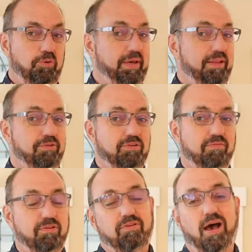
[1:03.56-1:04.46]
Okay, let's
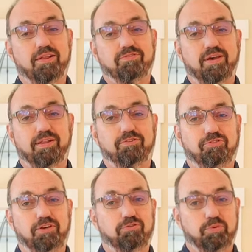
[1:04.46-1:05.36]
give this hot salad
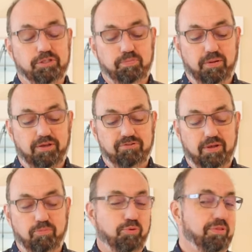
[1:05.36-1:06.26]
cheesewich
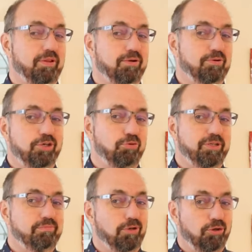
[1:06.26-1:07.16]
plussed up with a little
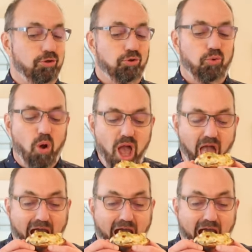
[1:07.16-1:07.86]
cumin, a go.